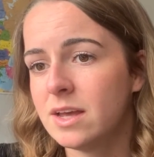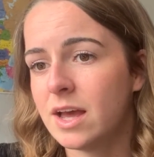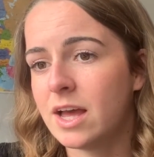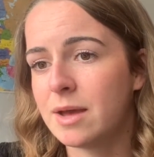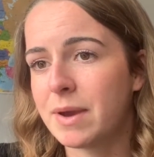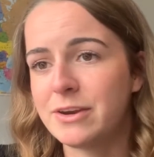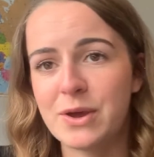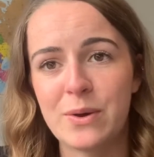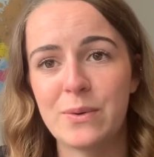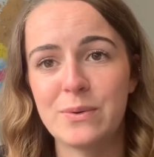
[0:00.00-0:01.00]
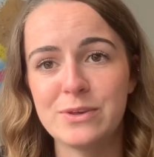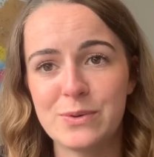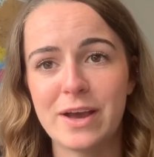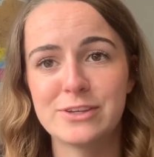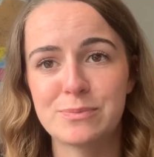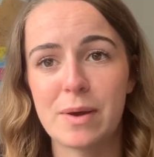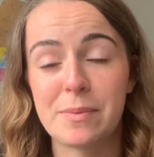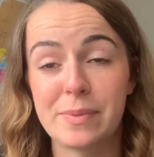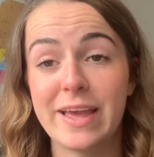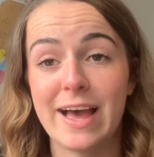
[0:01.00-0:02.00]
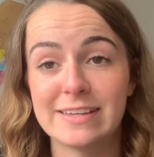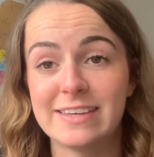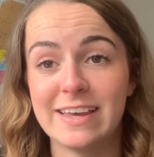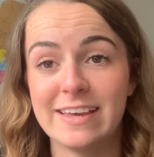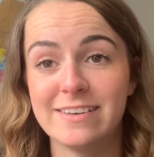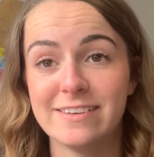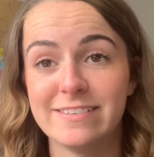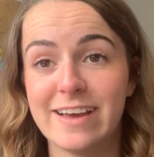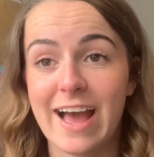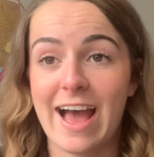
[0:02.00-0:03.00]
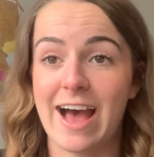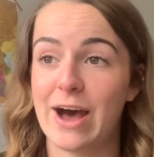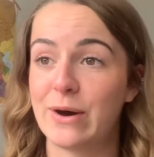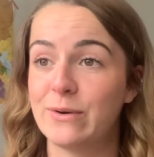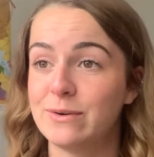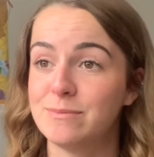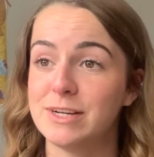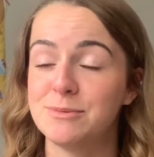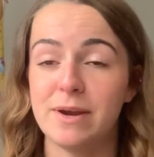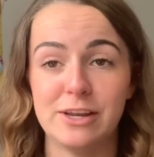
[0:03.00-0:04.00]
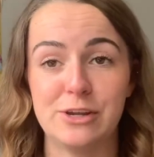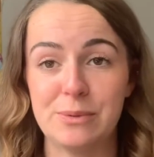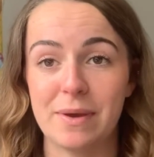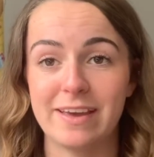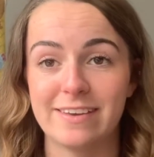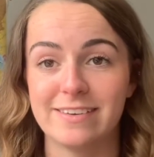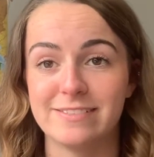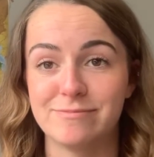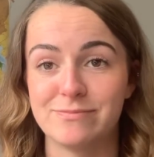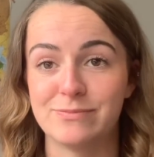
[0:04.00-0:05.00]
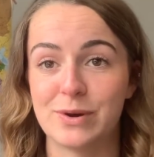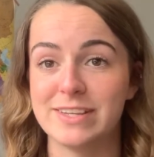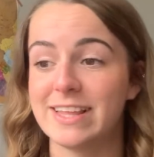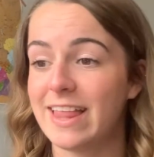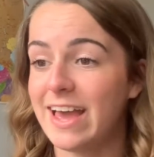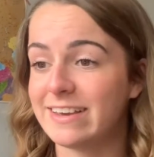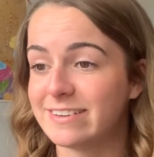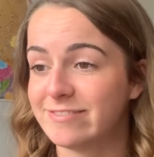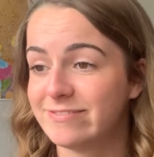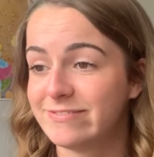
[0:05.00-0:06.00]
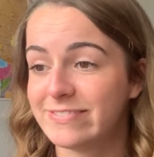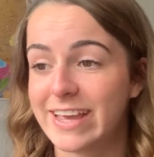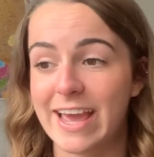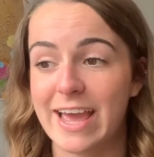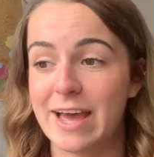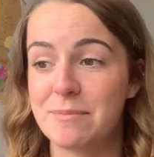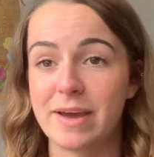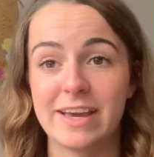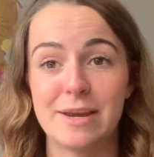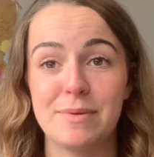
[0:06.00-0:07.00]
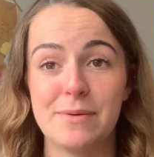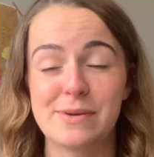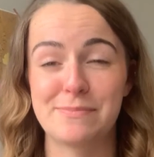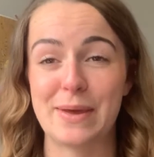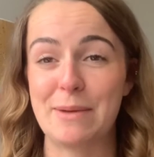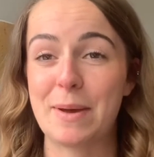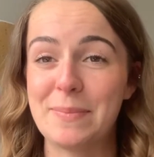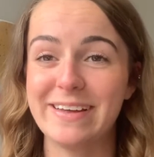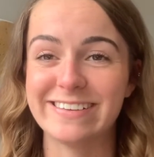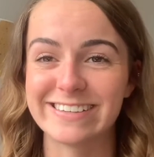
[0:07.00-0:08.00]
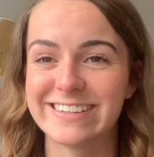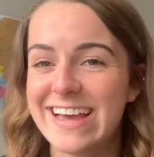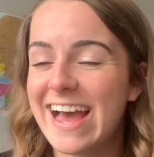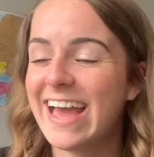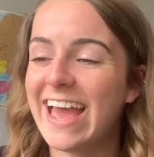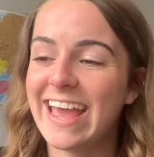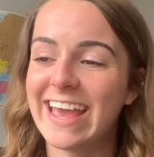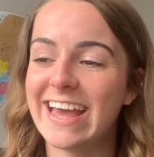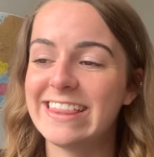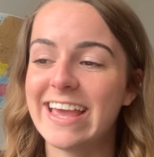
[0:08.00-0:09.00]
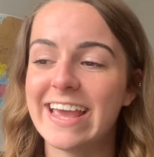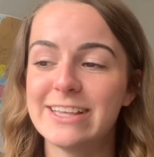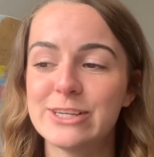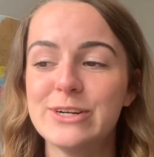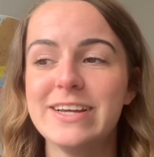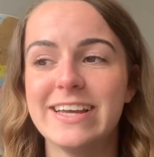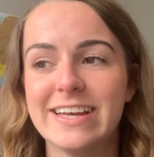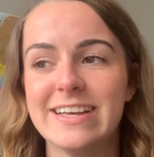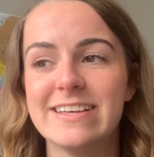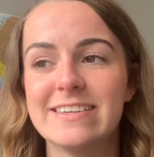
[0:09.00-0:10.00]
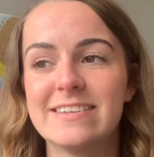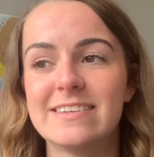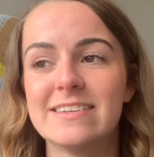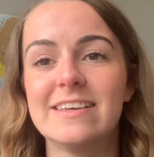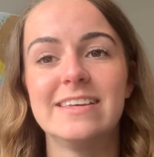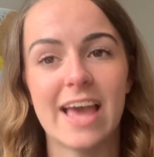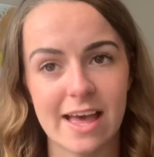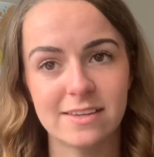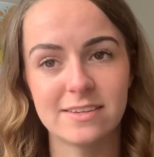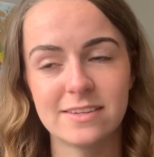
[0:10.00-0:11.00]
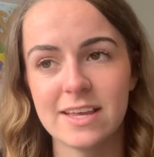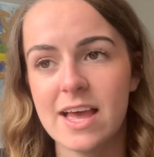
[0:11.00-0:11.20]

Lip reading: I know you guys are probably asking, how much money do you make? What is it like? Am I gonna be able to pay my bills? And the answer is yes.